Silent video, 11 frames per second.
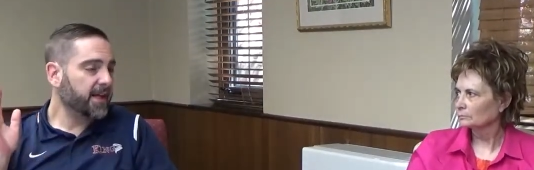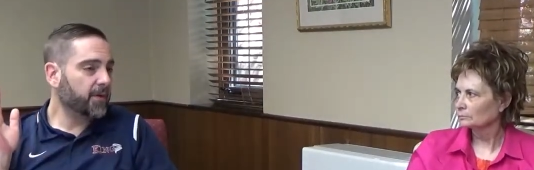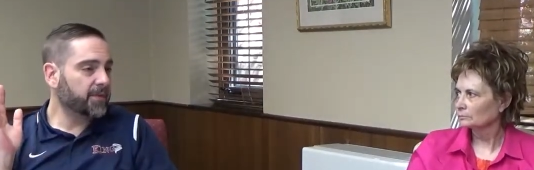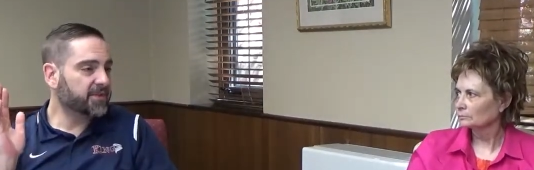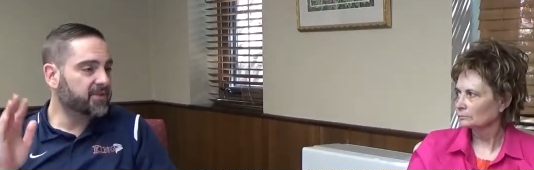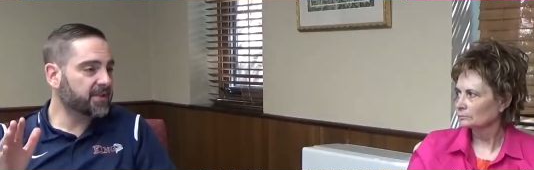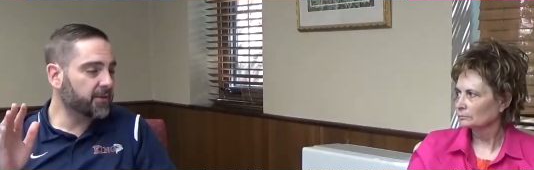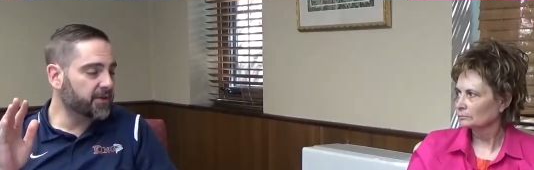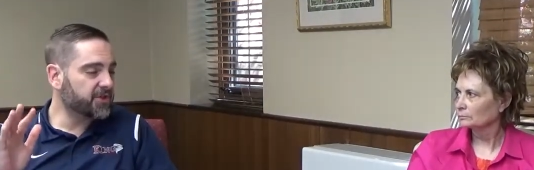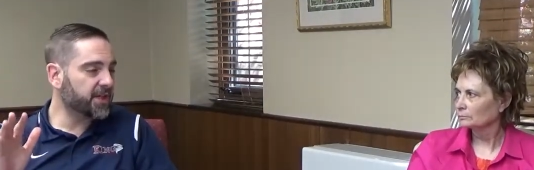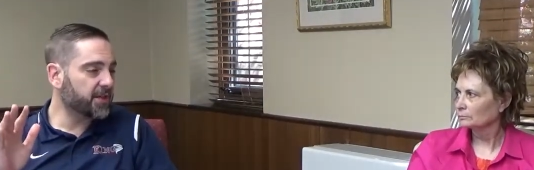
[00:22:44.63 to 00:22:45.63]
Speaker 1: It was it
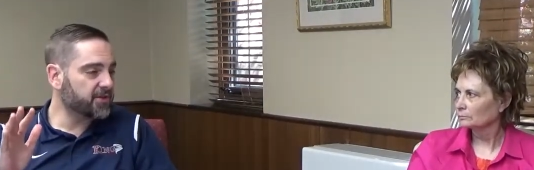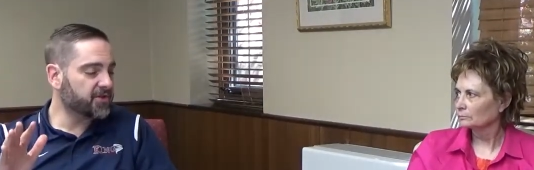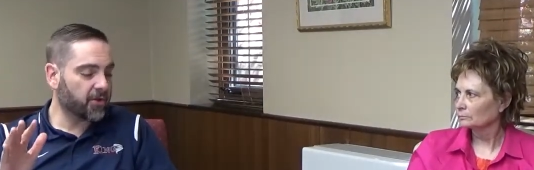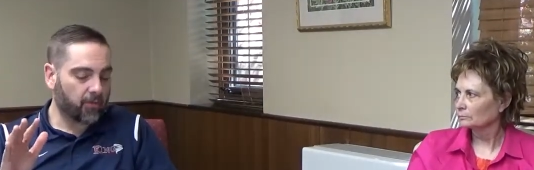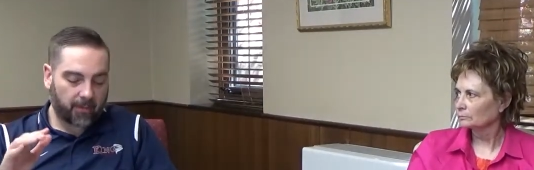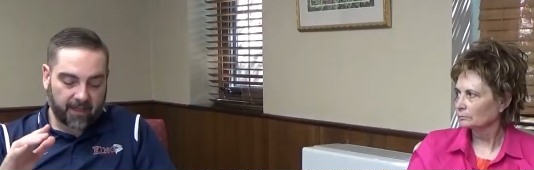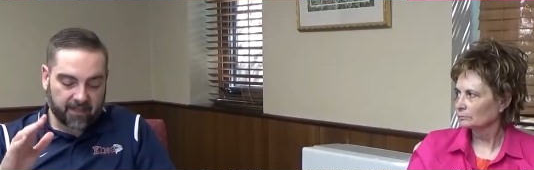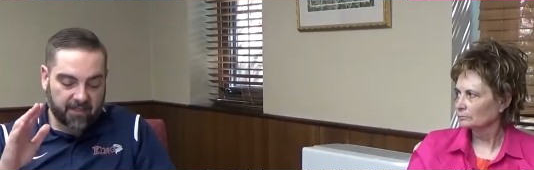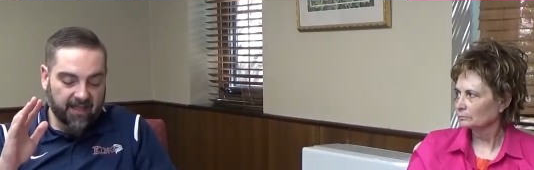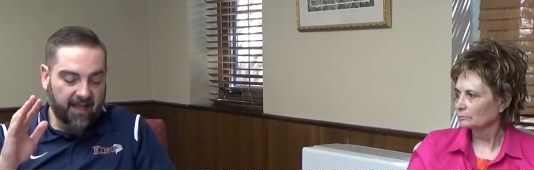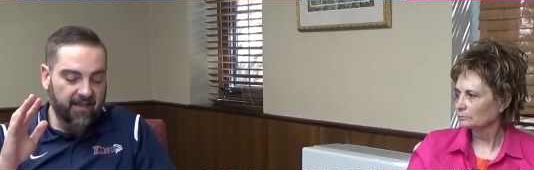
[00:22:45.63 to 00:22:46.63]
was shared so
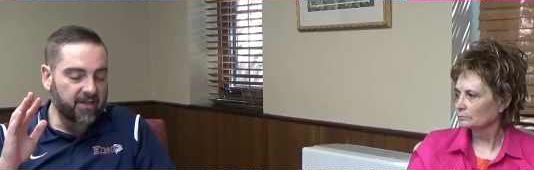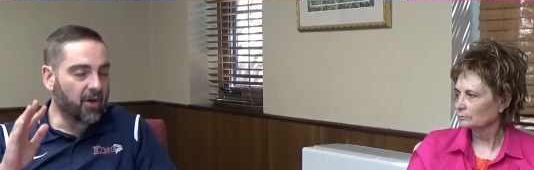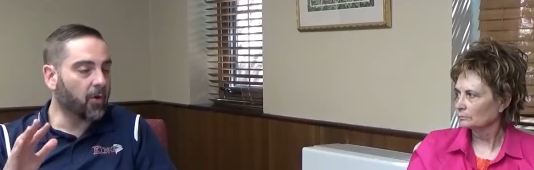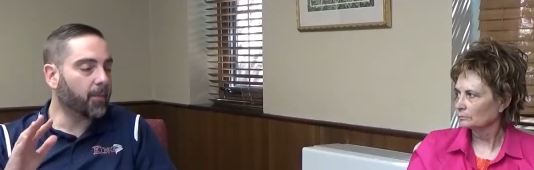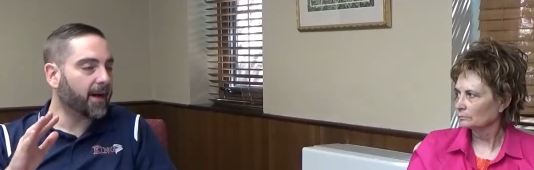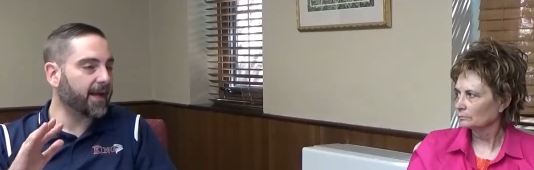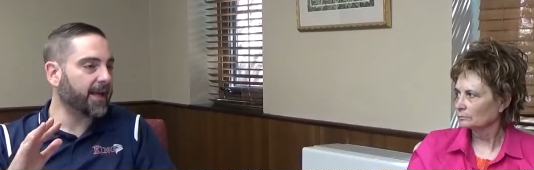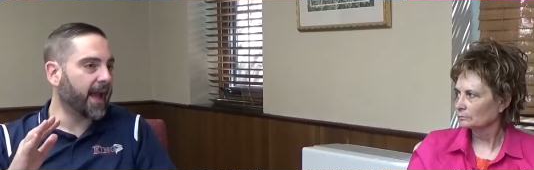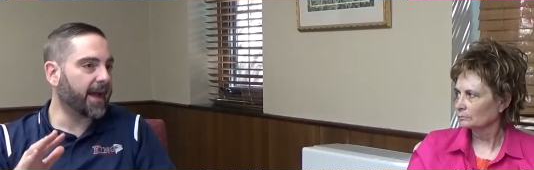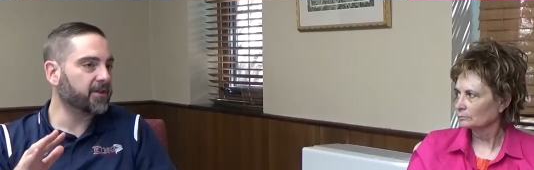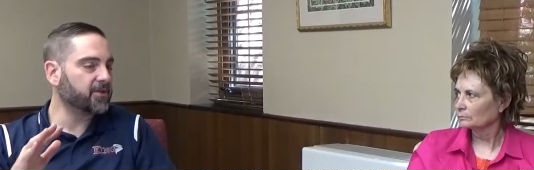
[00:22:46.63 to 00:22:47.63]
much that nobody
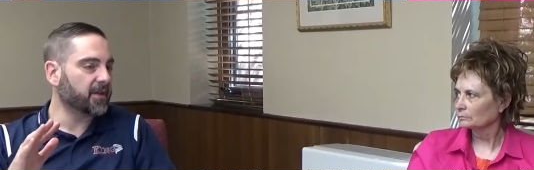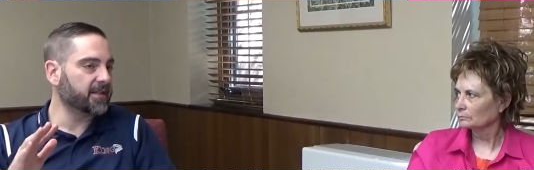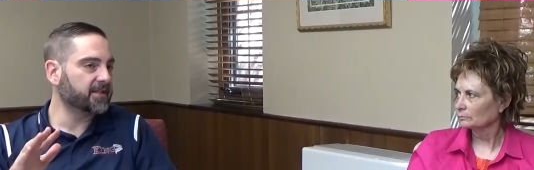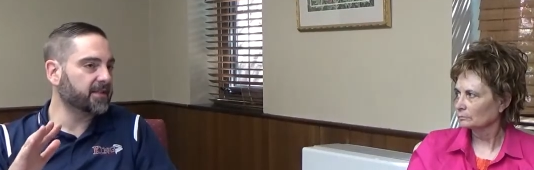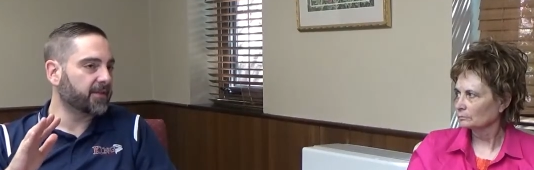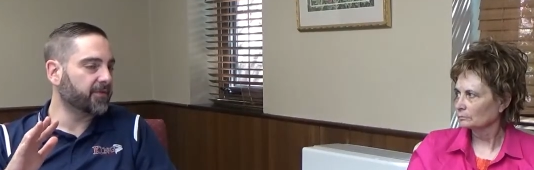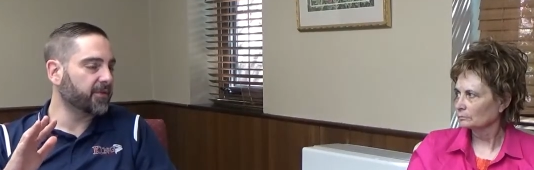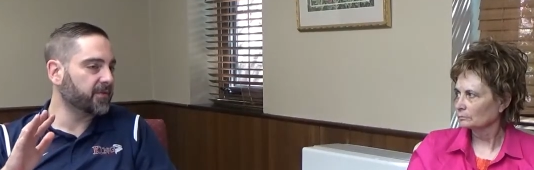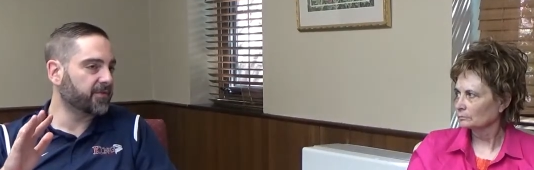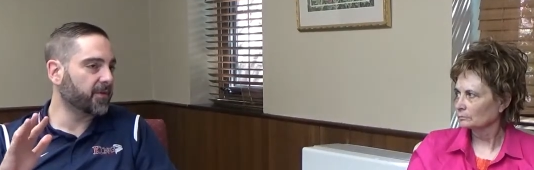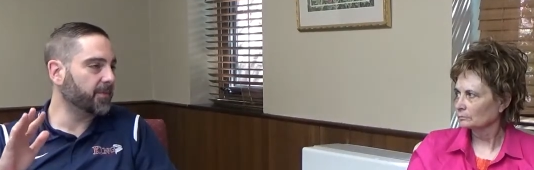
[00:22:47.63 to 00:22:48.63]
actually
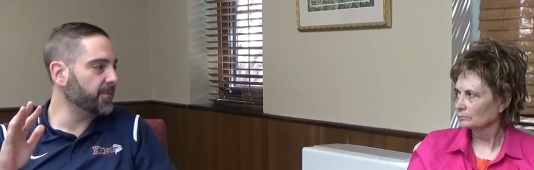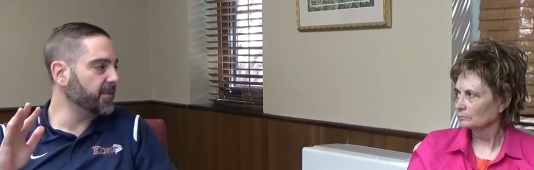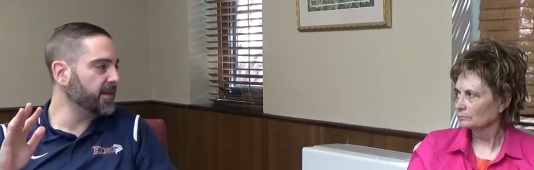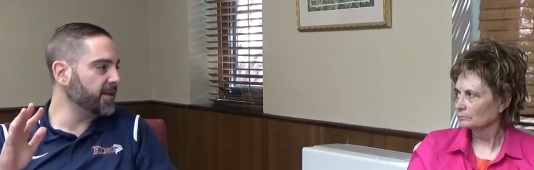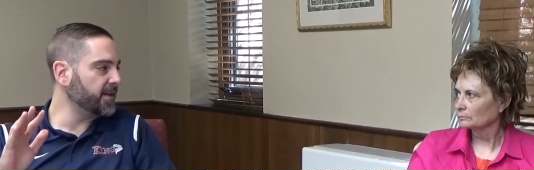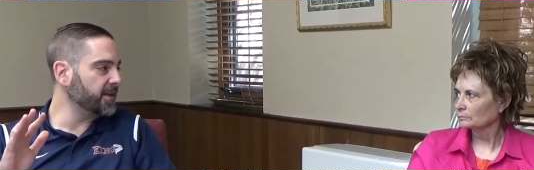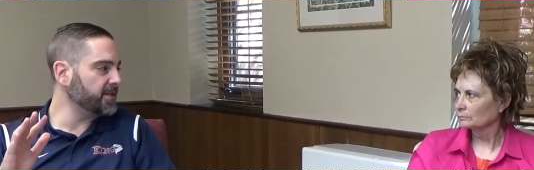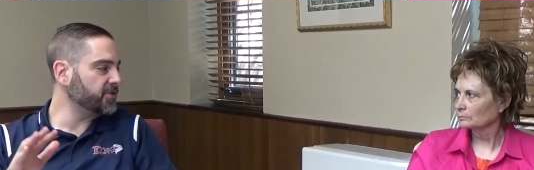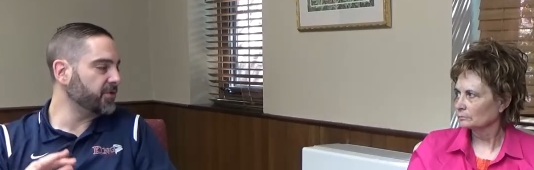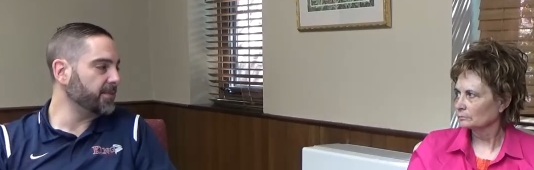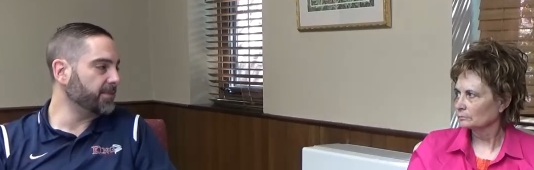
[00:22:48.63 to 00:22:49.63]
suffered from the
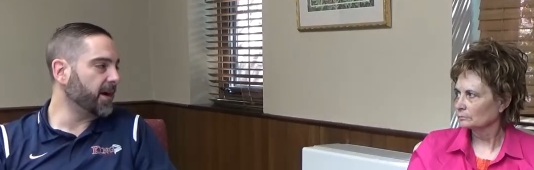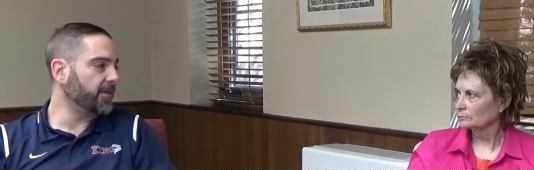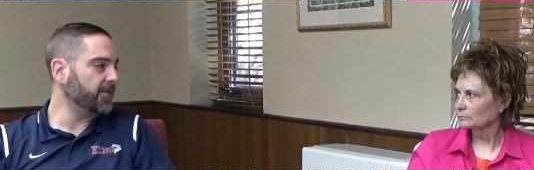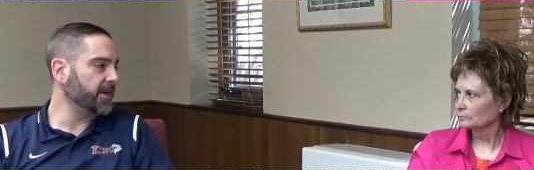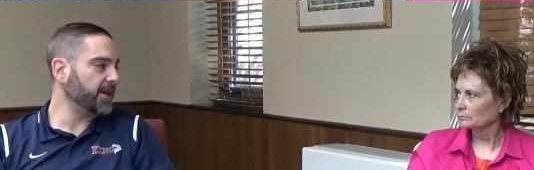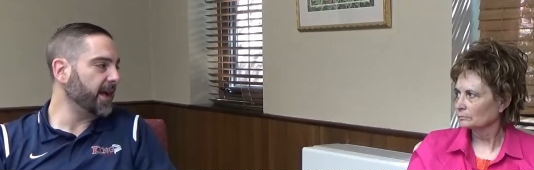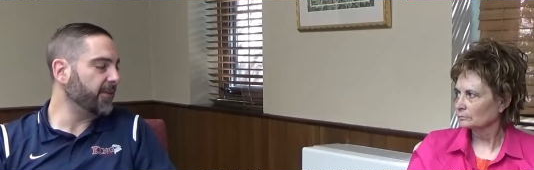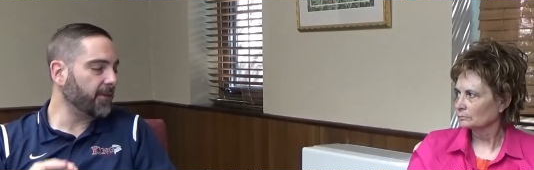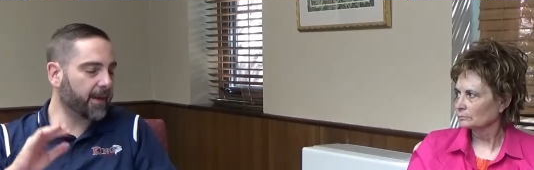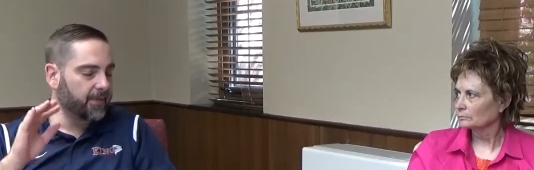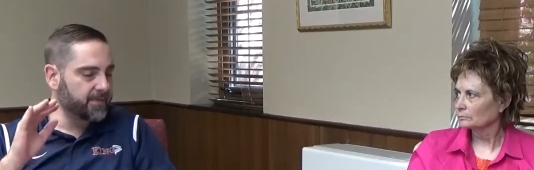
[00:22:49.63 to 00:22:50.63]
extreme poverty.
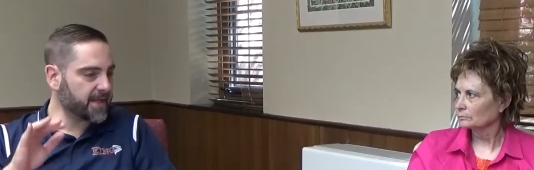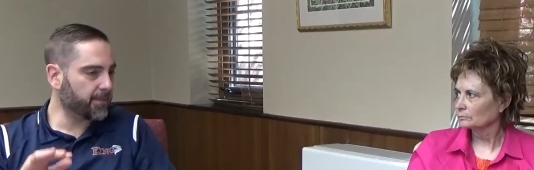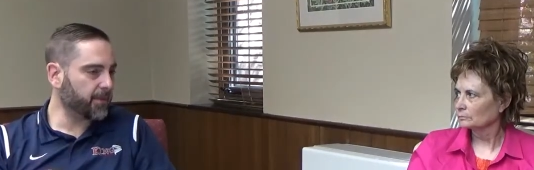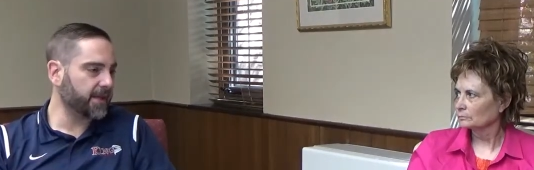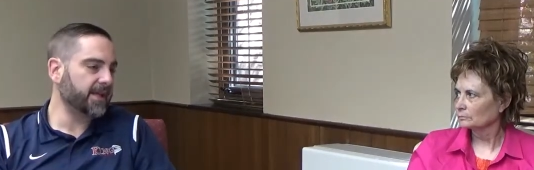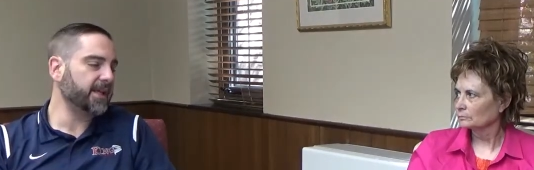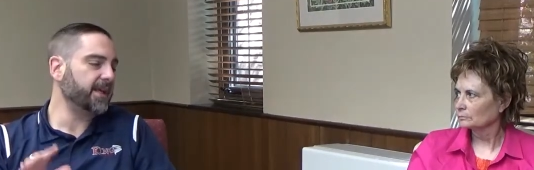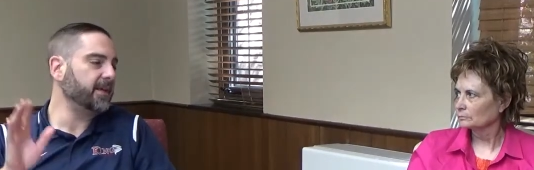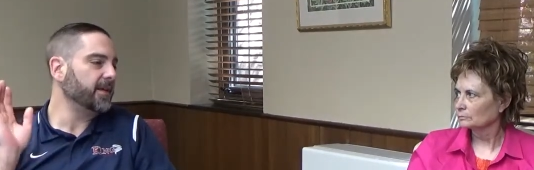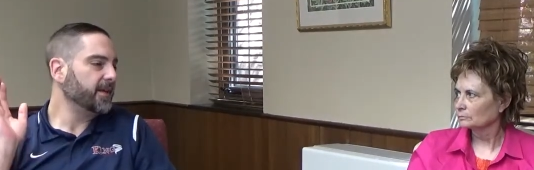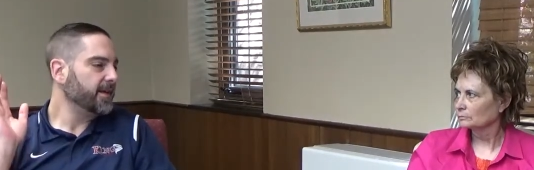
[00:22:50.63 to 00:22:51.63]
Everybody was able to
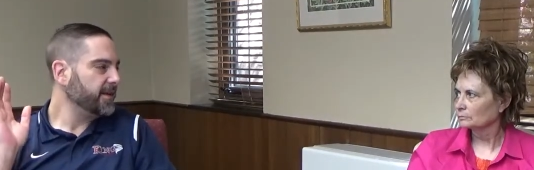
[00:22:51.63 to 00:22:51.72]
eat.